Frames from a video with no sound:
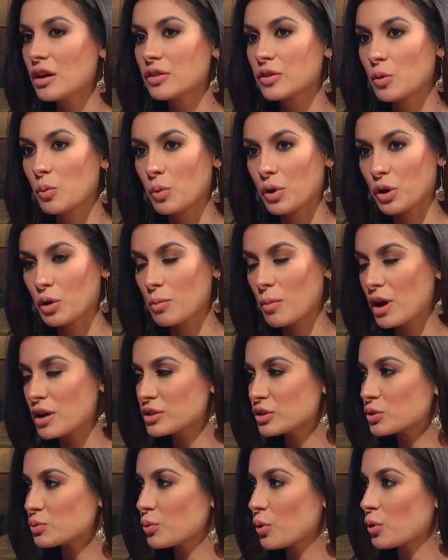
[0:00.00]
the winter
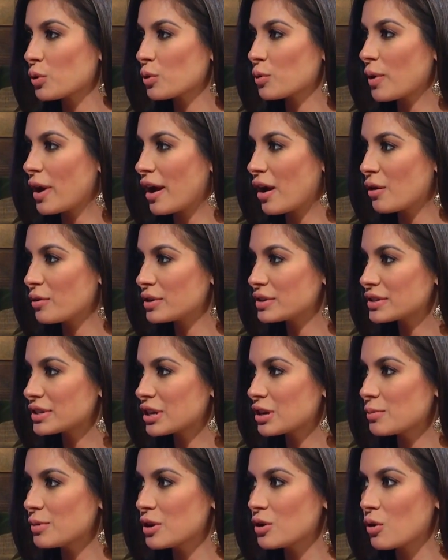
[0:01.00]
months roll around. It's
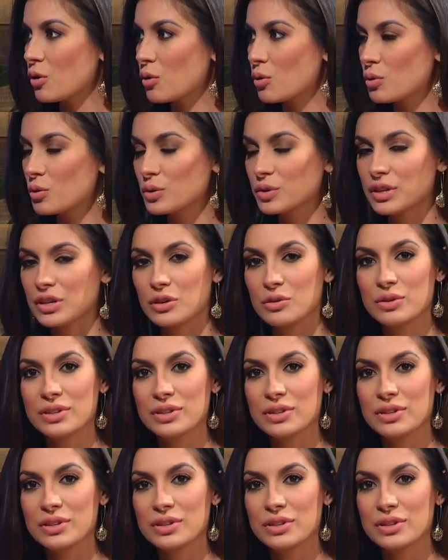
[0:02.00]
going to be cold, and you